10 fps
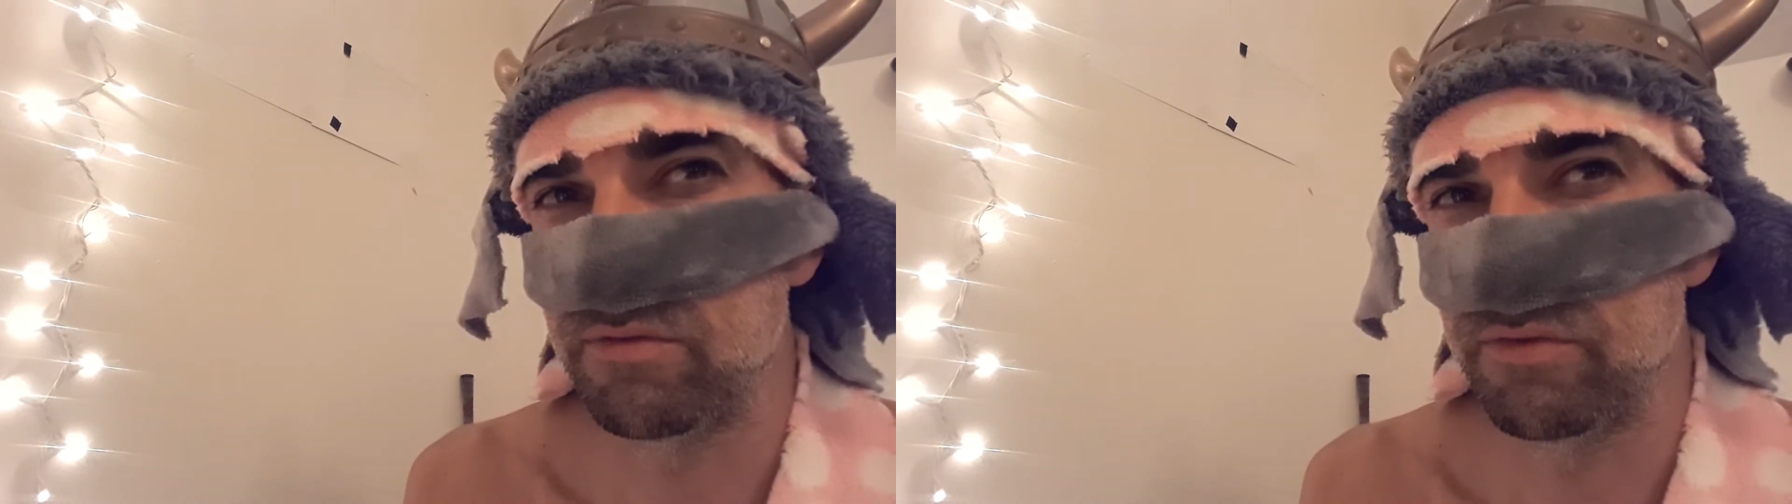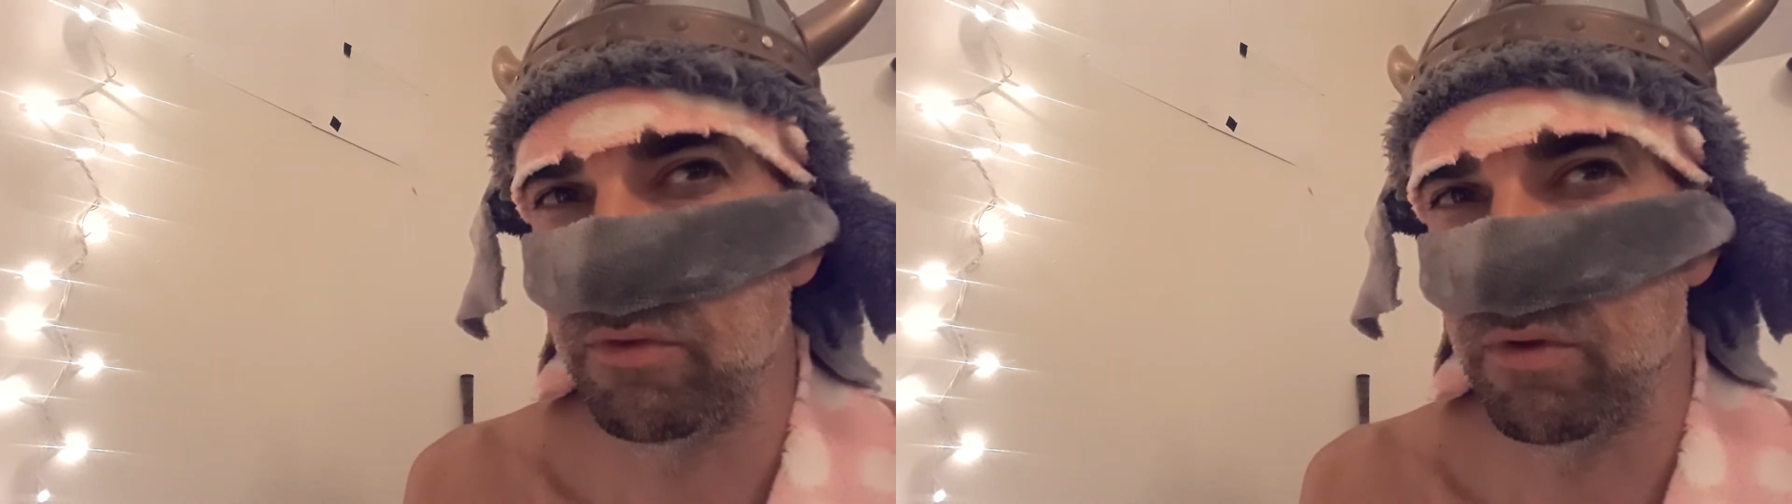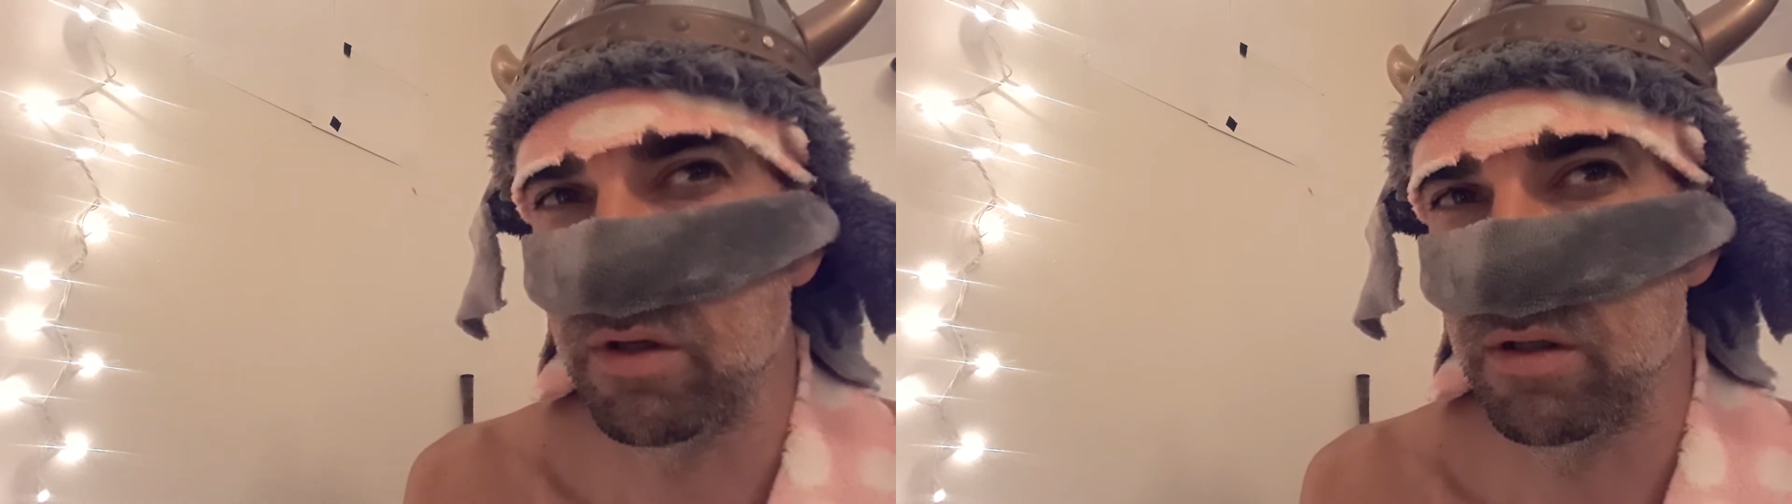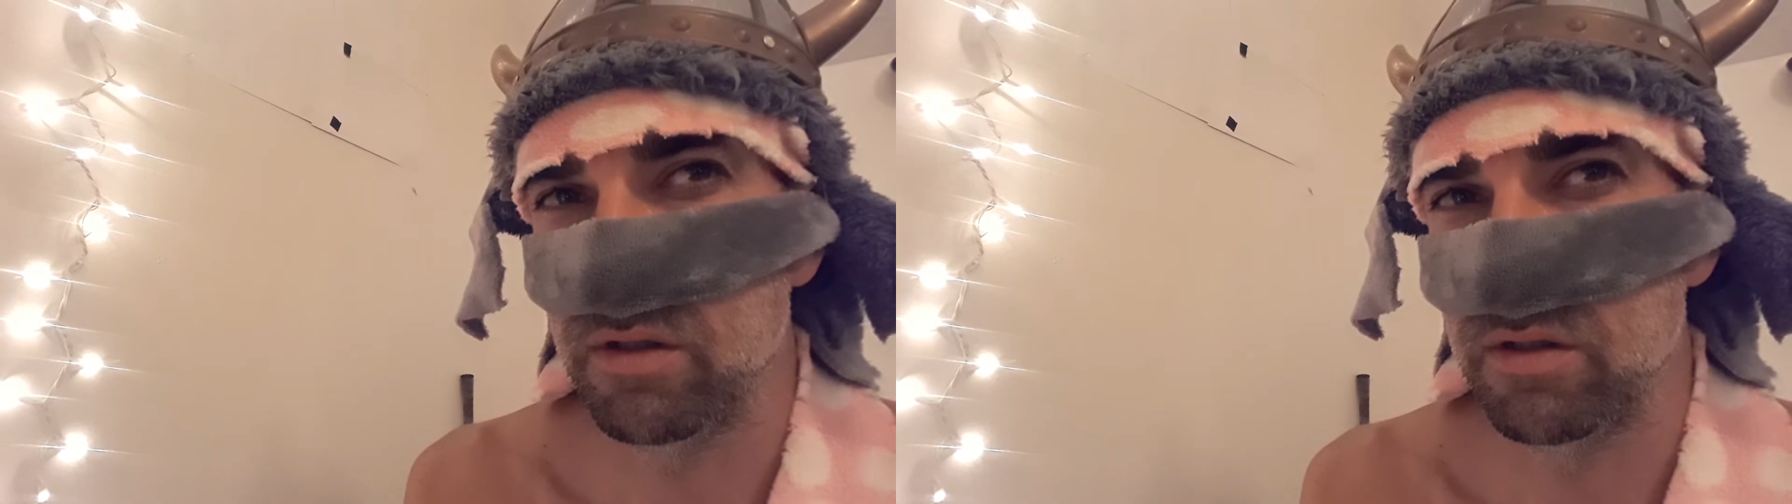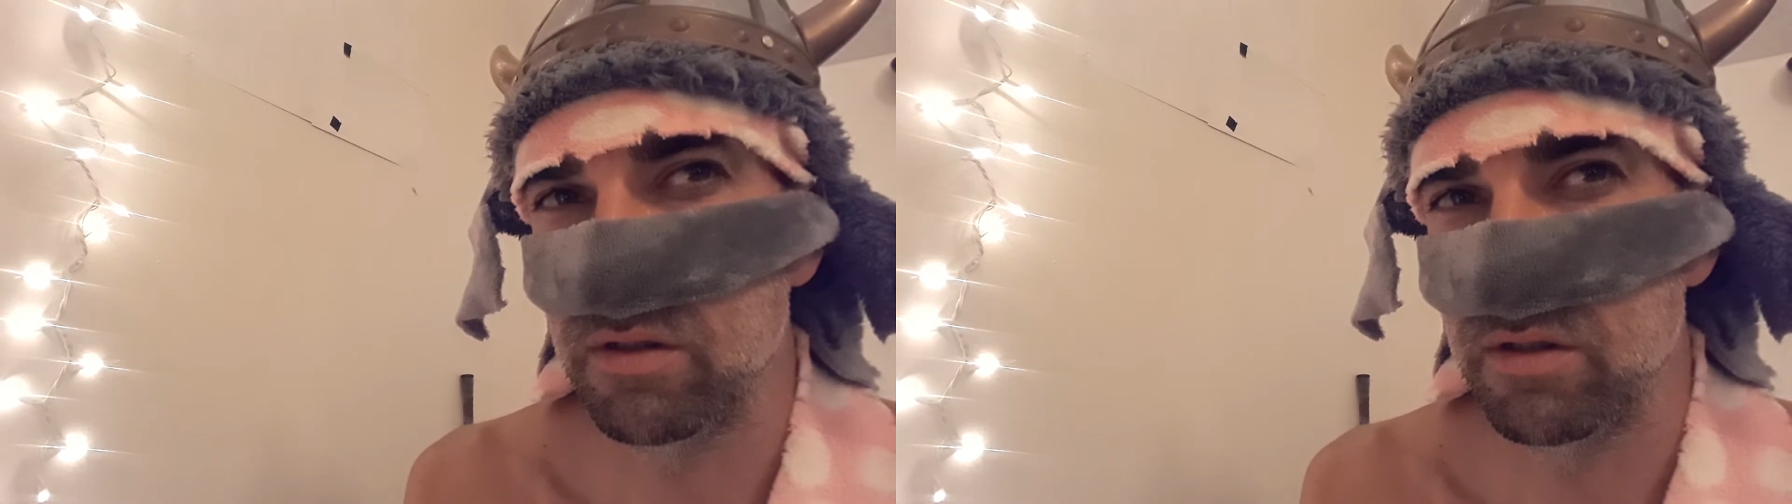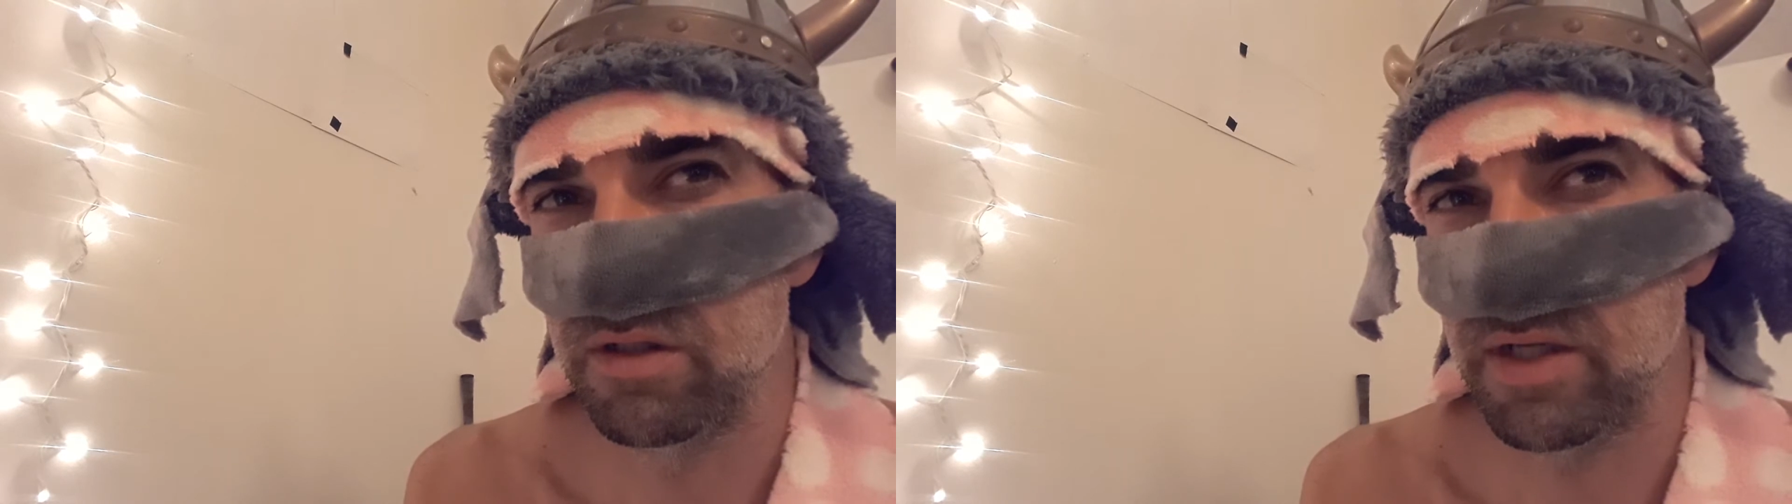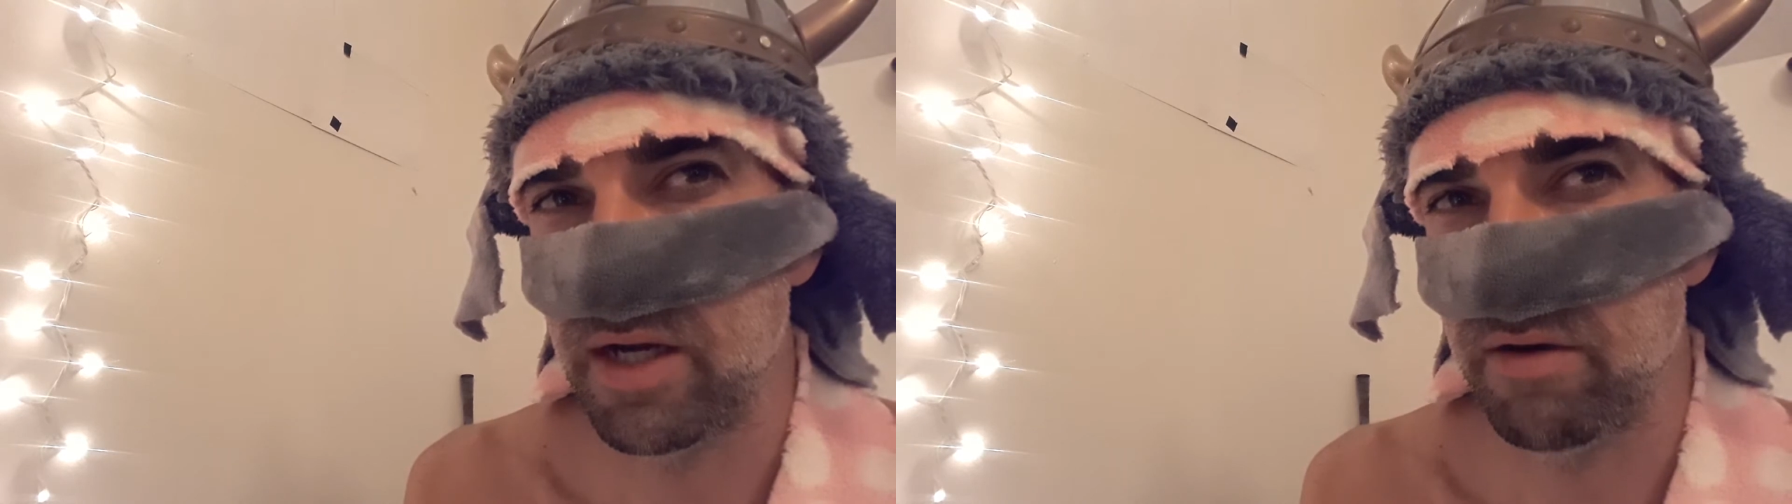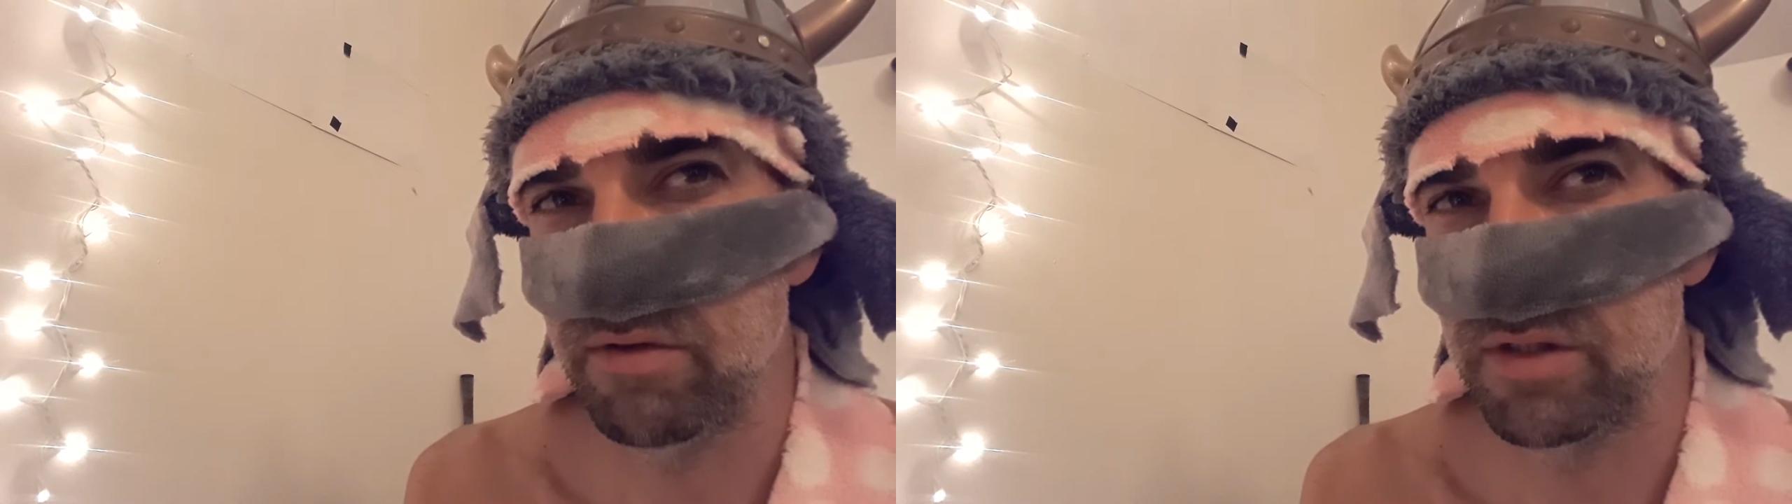4
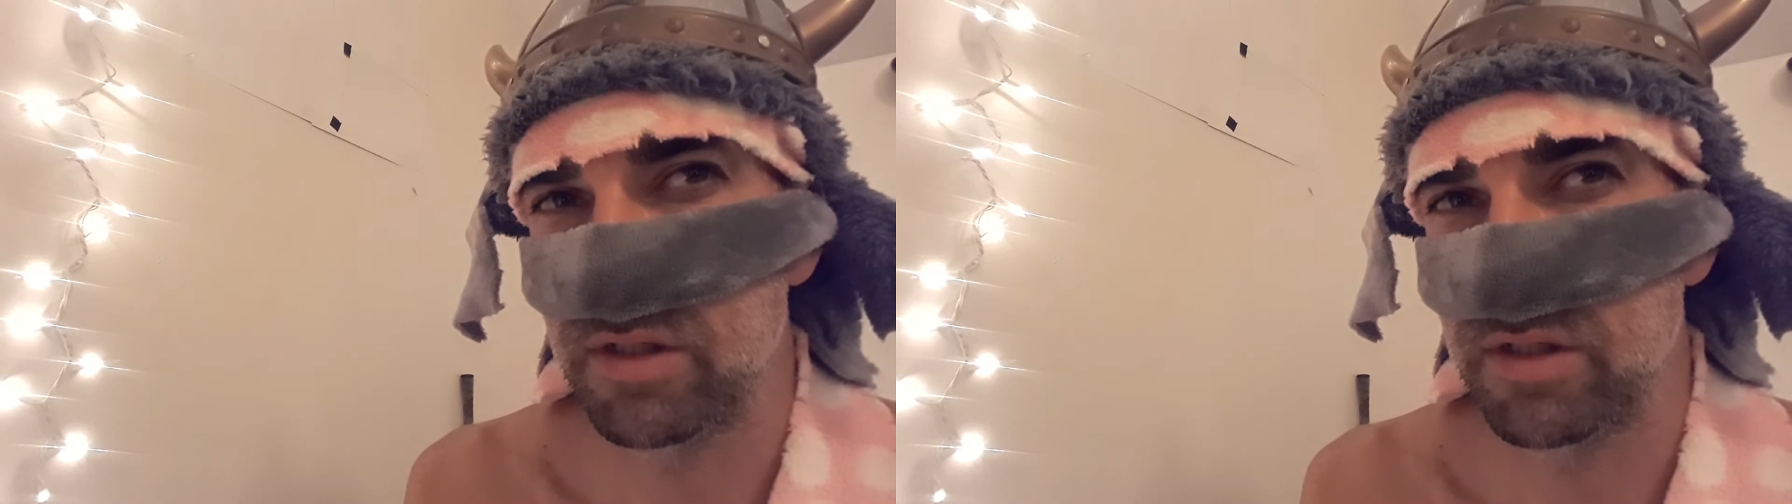hours a